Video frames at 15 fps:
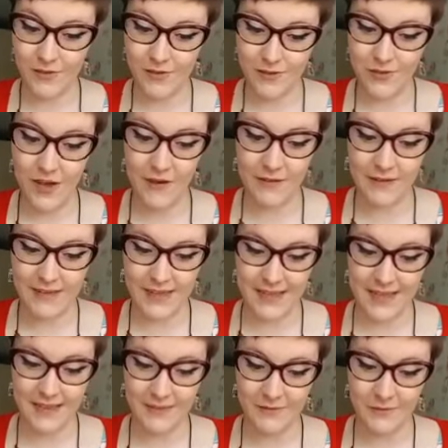
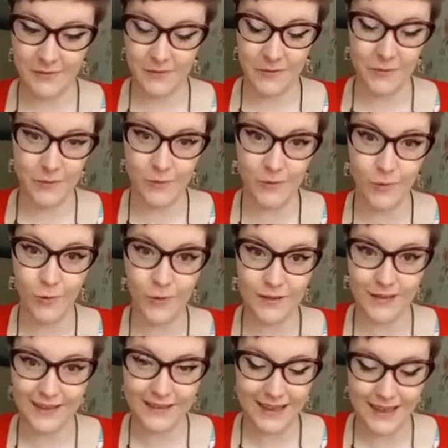charity
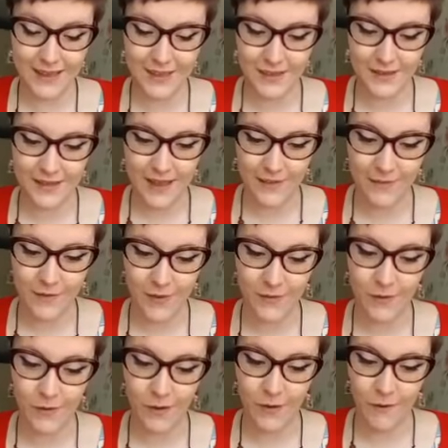organisation if
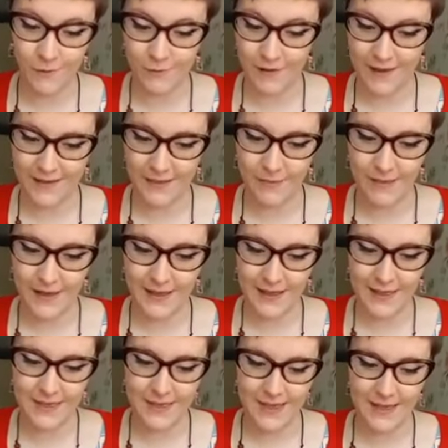you are affected by
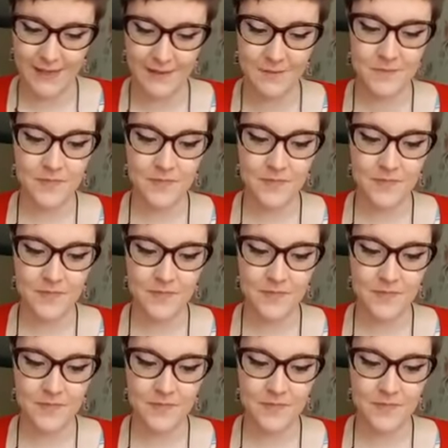anything